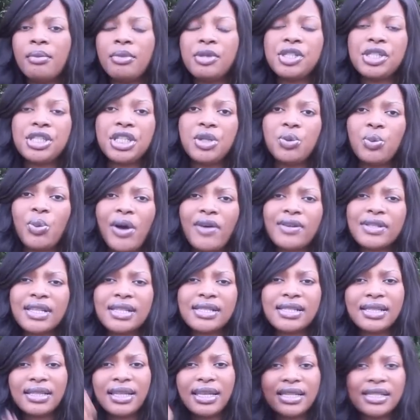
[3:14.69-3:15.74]
machine wefts
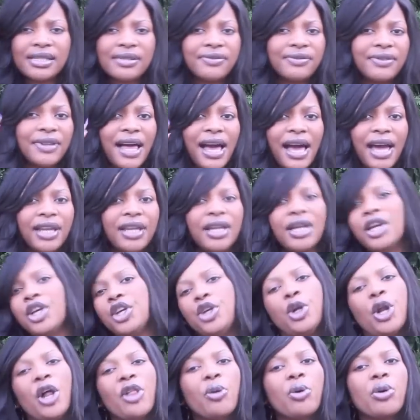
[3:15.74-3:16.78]
because it lays flat.
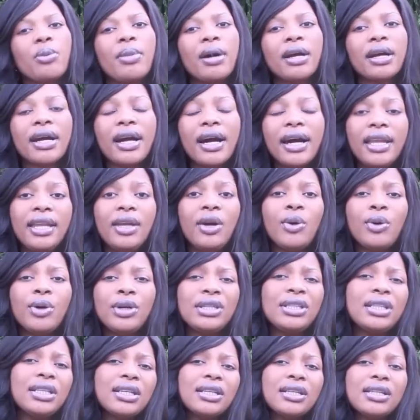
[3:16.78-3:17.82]
You don't have to worry about cutting. Only
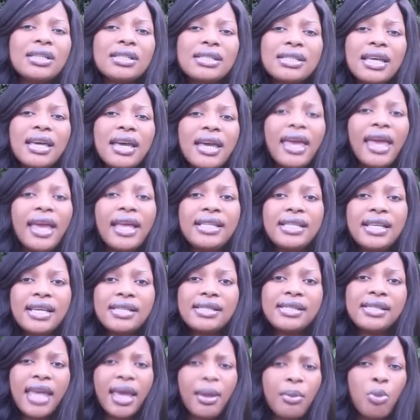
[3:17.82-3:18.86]
thing is, it
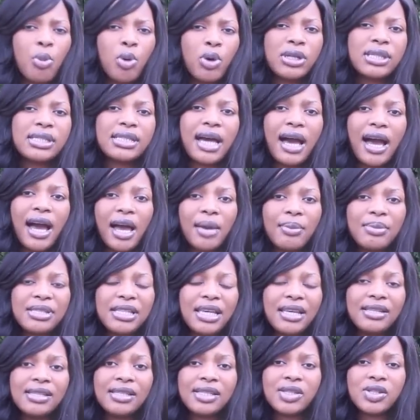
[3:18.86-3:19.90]
does take more time
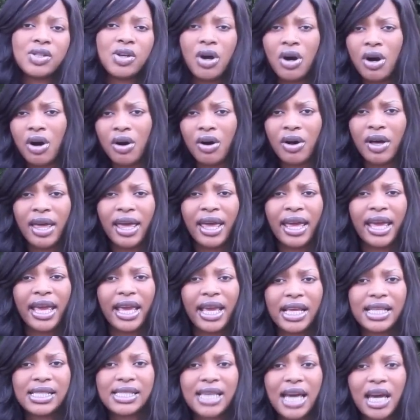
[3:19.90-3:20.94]
to install
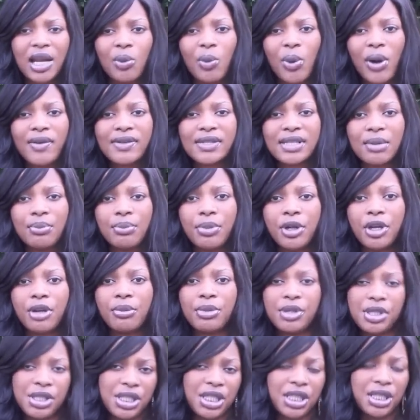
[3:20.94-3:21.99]
hand-tied wefts compared
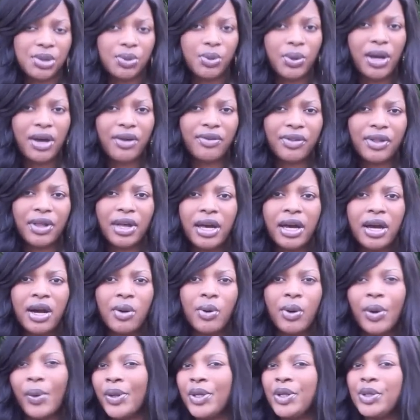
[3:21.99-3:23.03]
to machine weft.
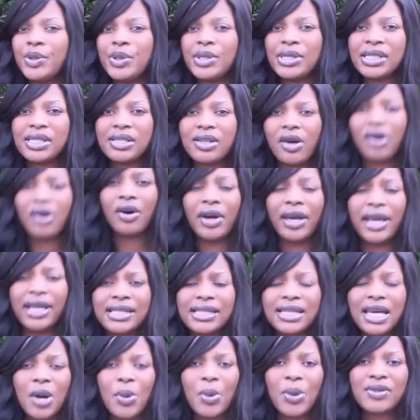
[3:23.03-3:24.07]
When you install
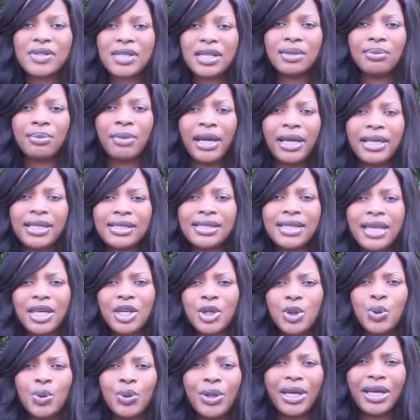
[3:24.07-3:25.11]
hand-tied wefts, it might
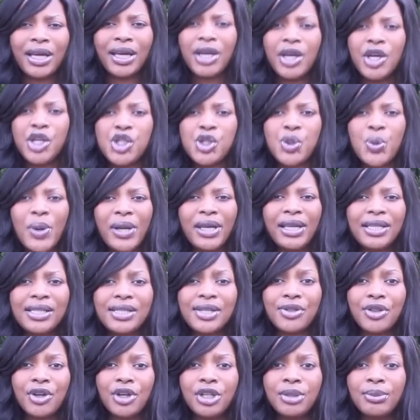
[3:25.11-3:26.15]
take you like 20
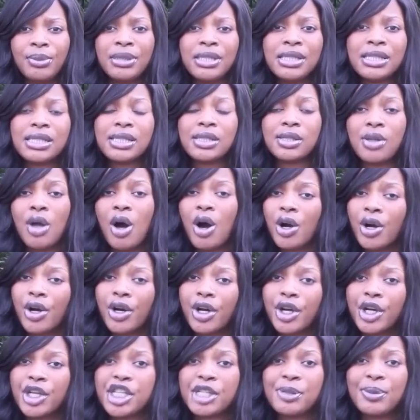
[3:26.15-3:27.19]
to 30 minutes
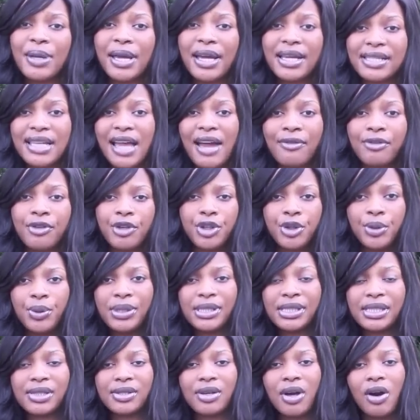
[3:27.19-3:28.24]
longer, just because after you
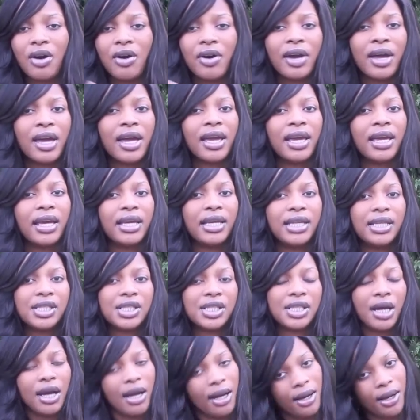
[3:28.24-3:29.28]
install each